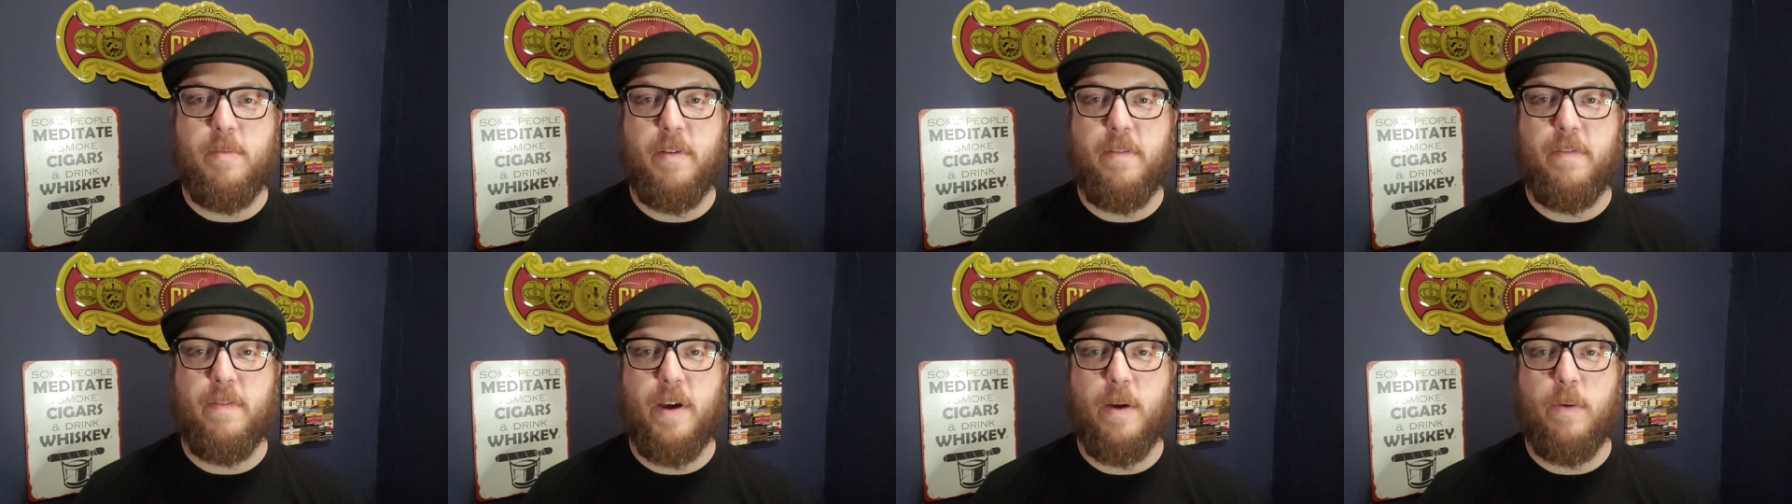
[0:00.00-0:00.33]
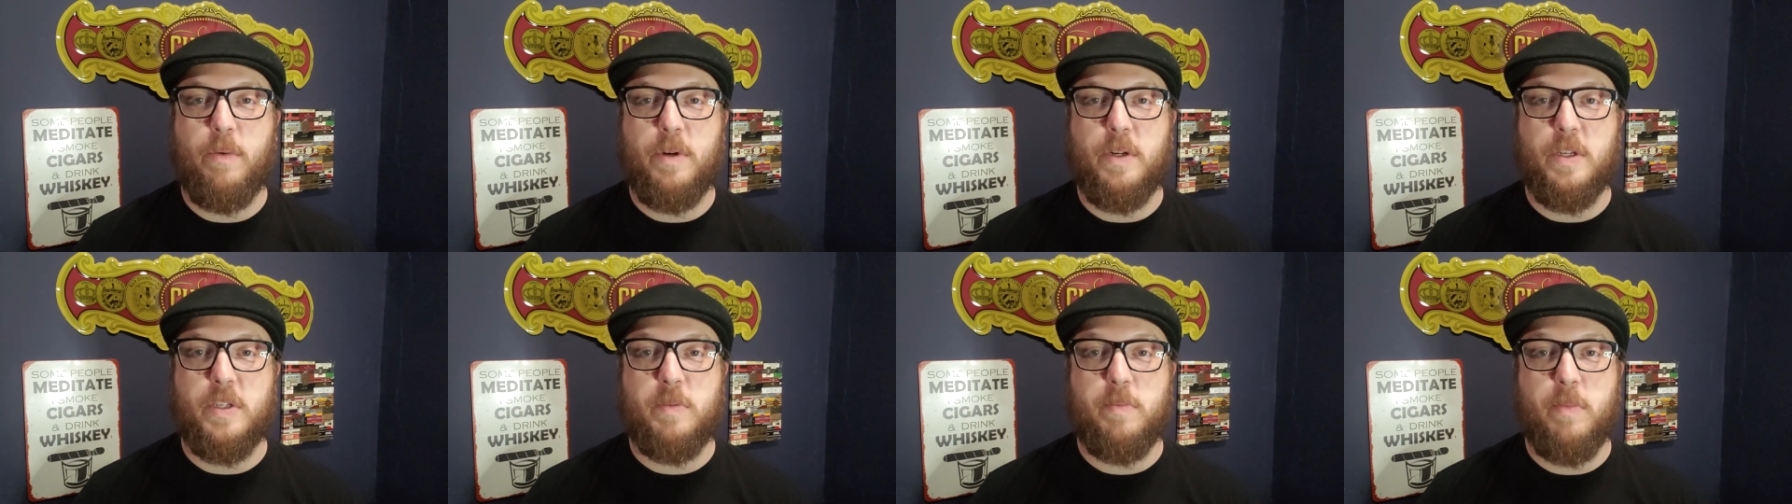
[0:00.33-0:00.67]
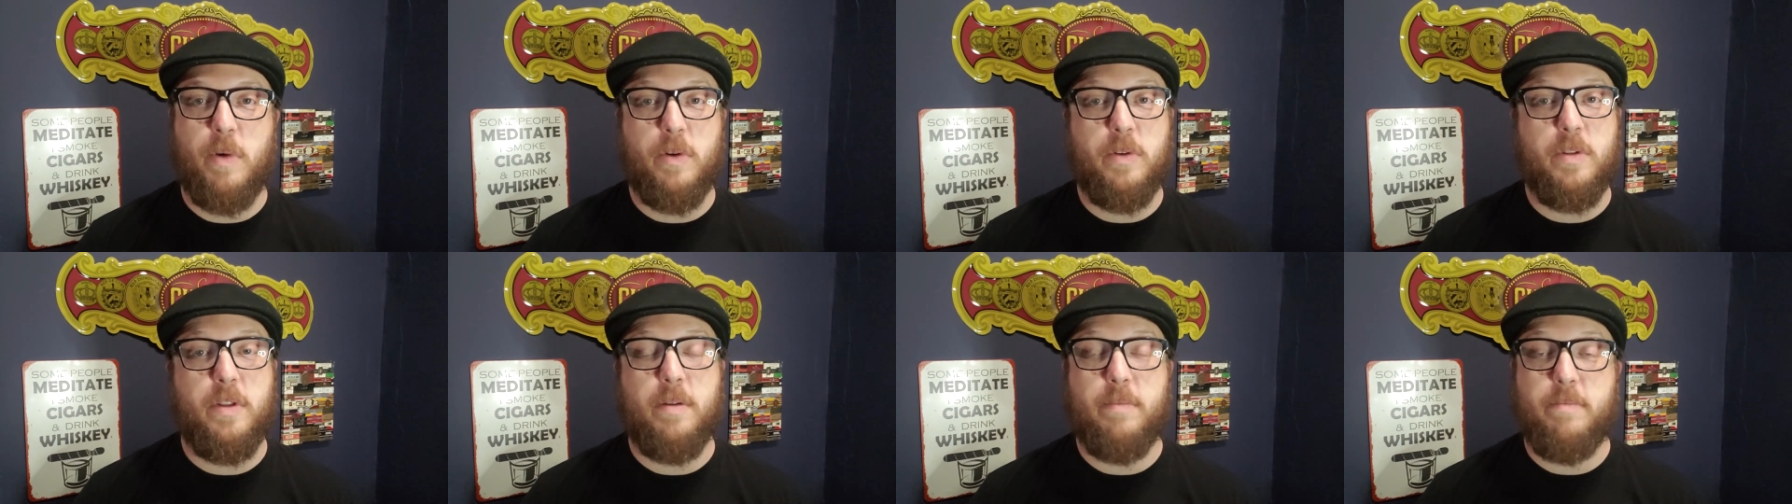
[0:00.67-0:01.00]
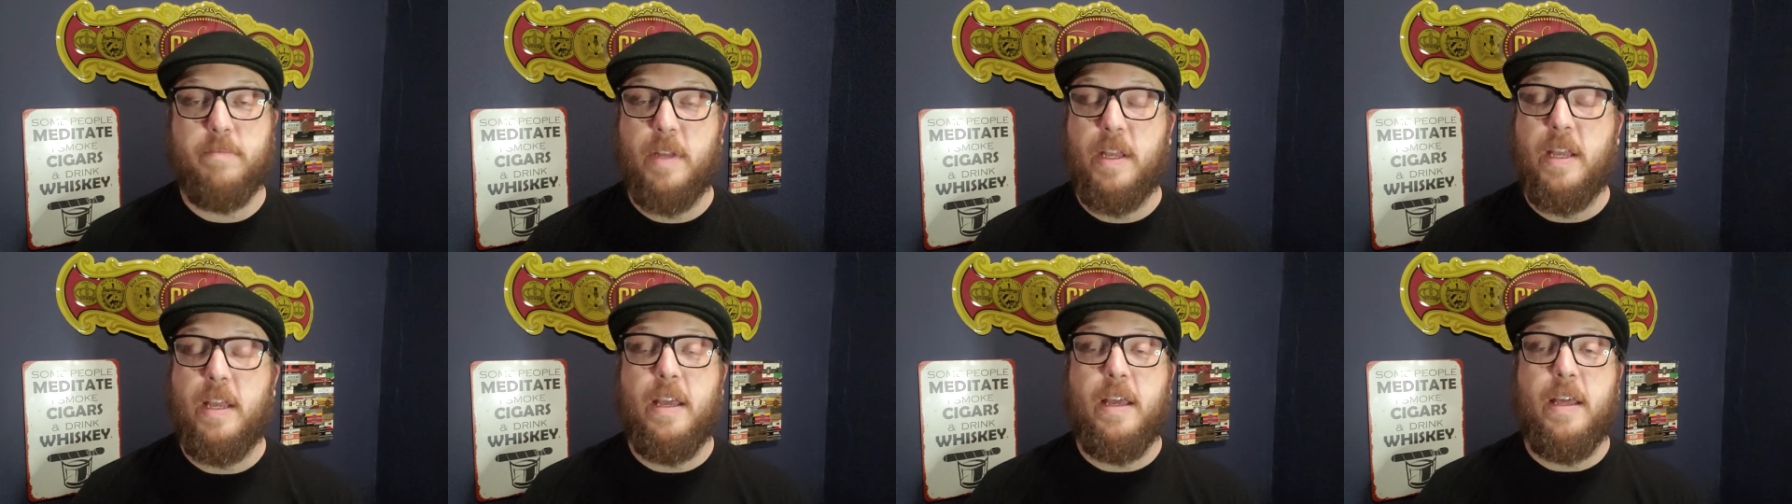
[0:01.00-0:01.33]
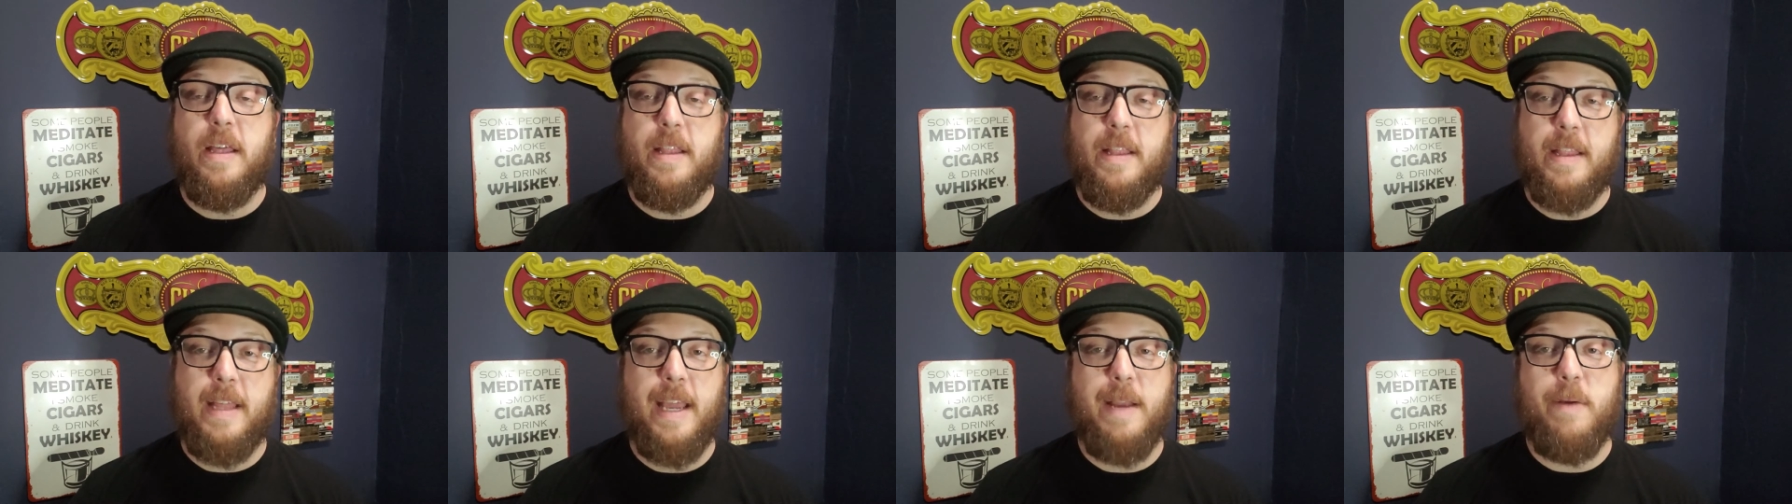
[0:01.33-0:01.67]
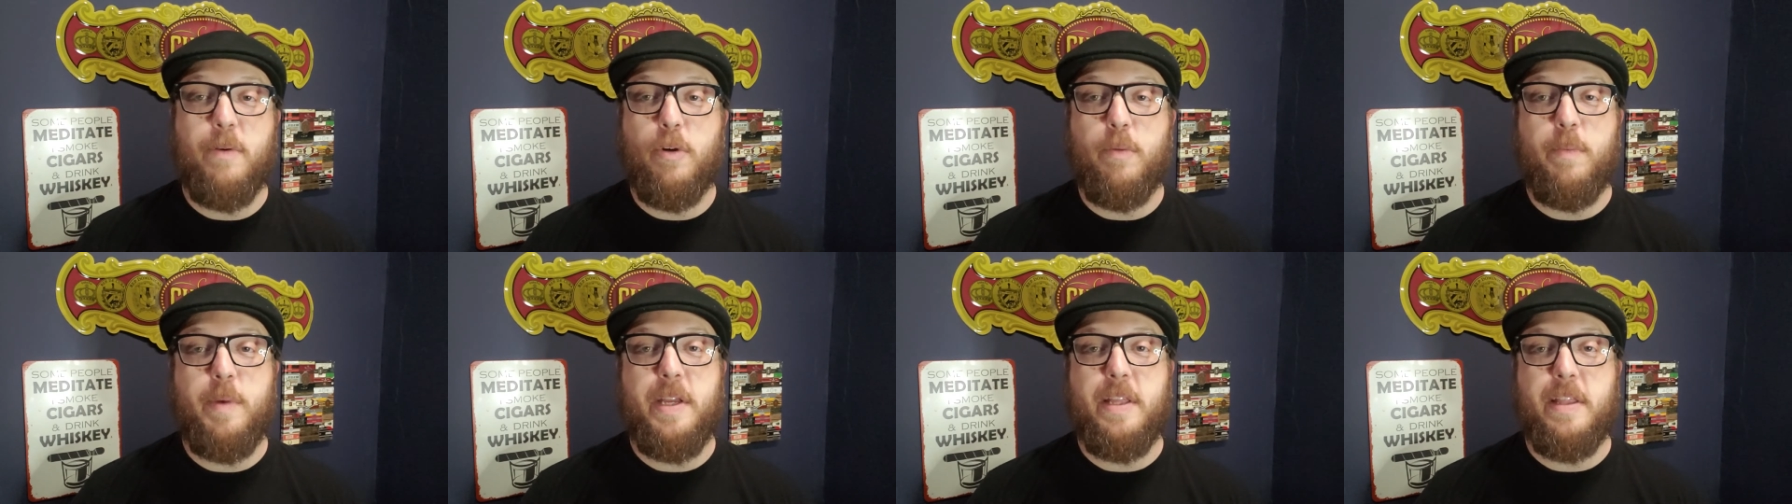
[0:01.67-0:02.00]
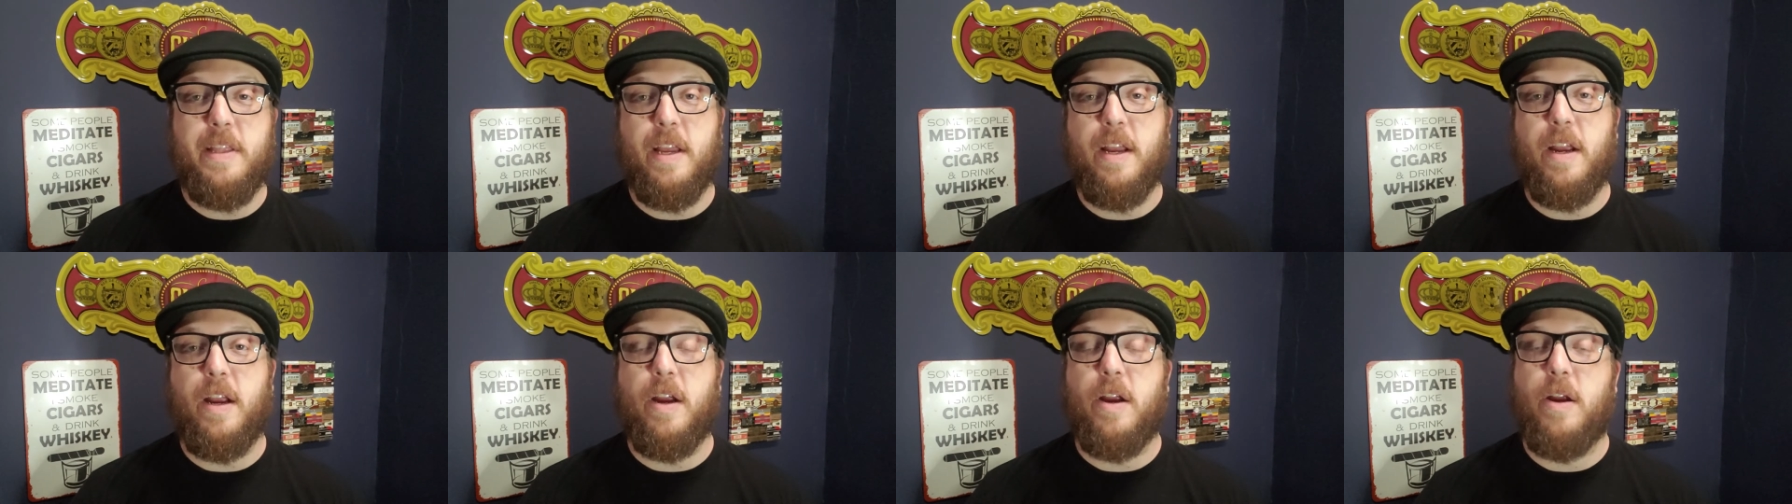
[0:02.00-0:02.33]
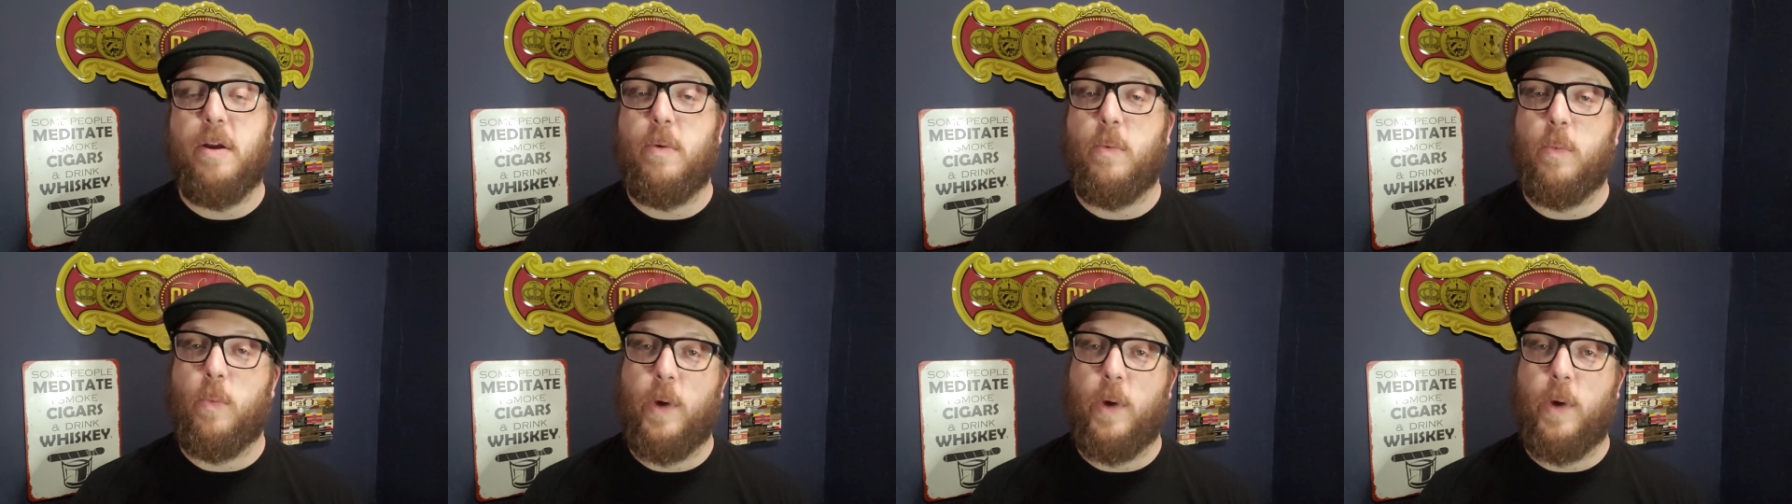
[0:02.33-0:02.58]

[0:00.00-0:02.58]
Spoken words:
If I want to smoke them, they will be there